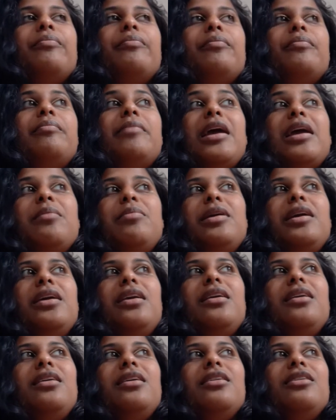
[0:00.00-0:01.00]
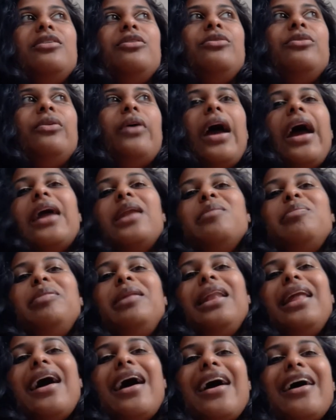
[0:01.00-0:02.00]
maybe you had a
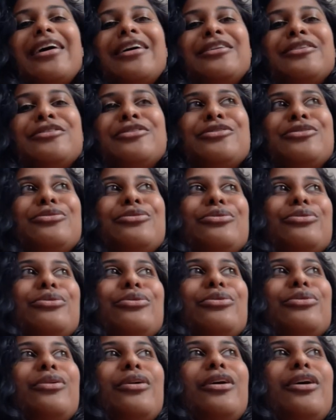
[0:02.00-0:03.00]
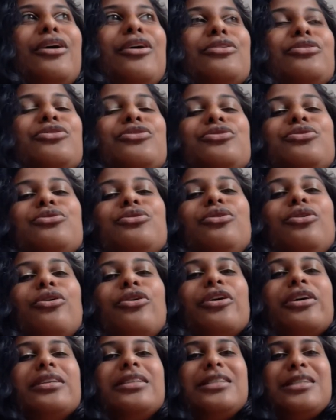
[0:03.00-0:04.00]
plan to
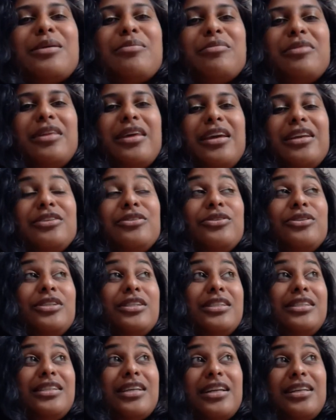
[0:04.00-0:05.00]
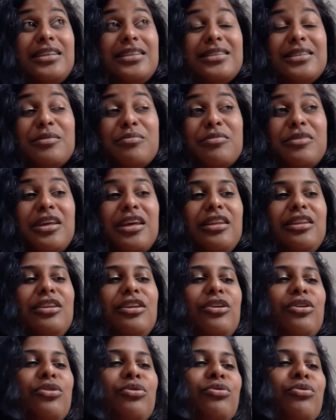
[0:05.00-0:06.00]
learn something, to study something
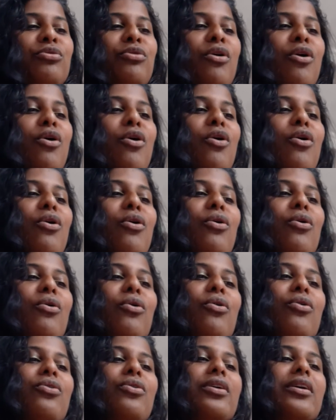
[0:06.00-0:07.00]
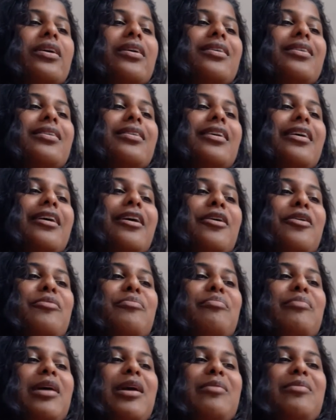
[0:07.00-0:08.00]
new, or
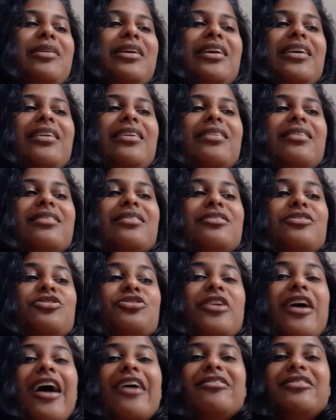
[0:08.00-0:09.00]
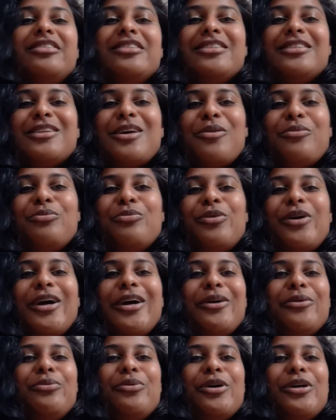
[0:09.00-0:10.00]
maybe travel
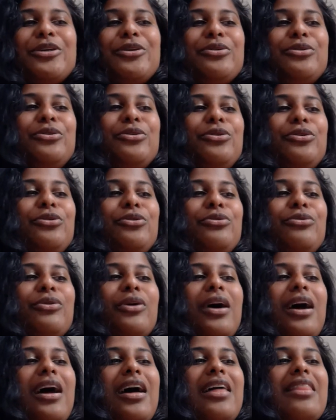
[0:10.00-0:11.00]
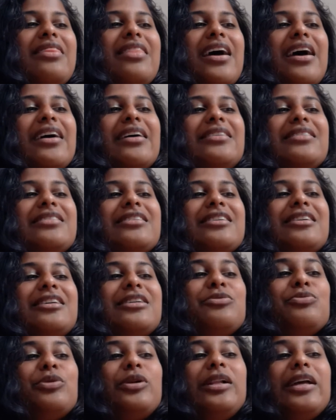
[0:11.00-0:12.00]
somewhere where you knew that
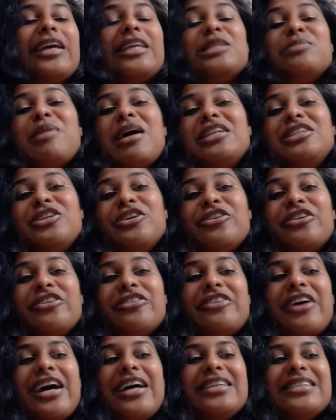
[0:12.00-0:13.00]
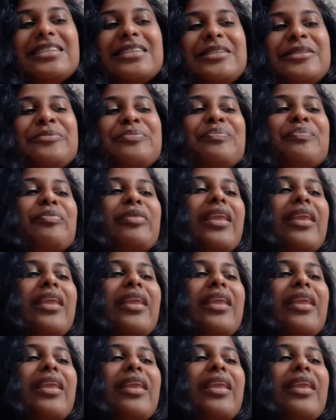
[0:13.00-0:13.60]
it will expand your horizon.